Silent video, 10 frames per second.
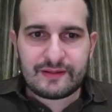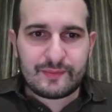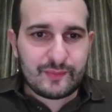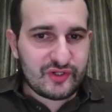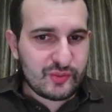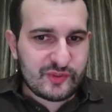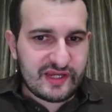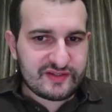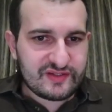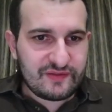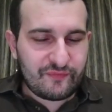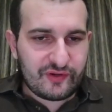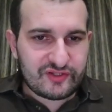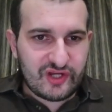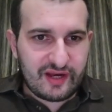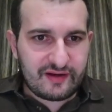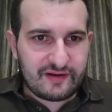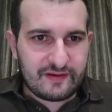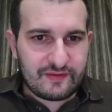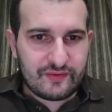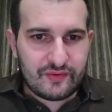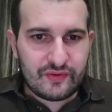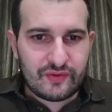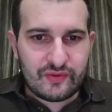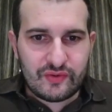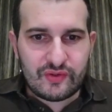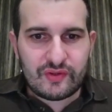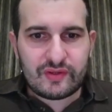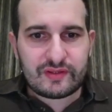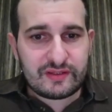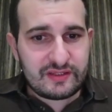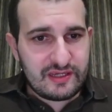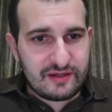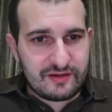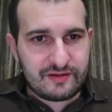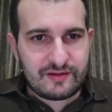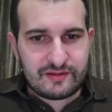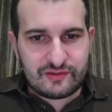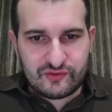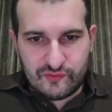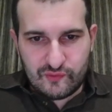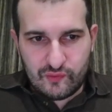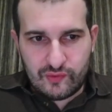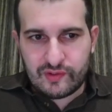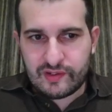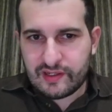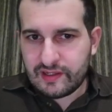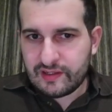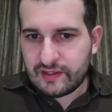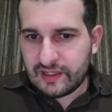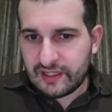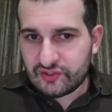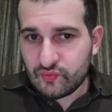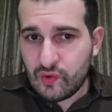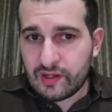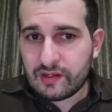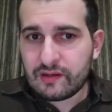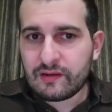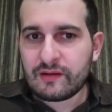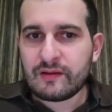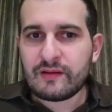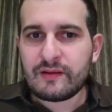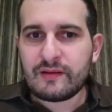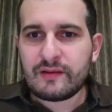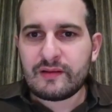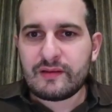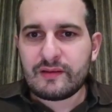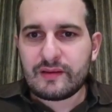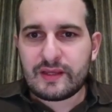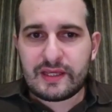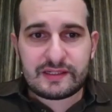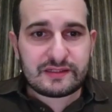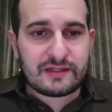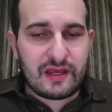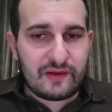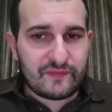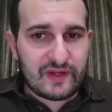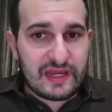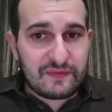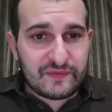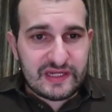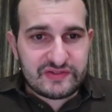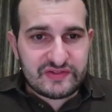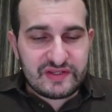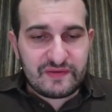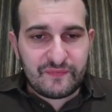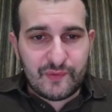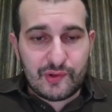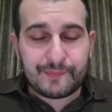Bishop takes e3 check, king to h1, and after f takes e4,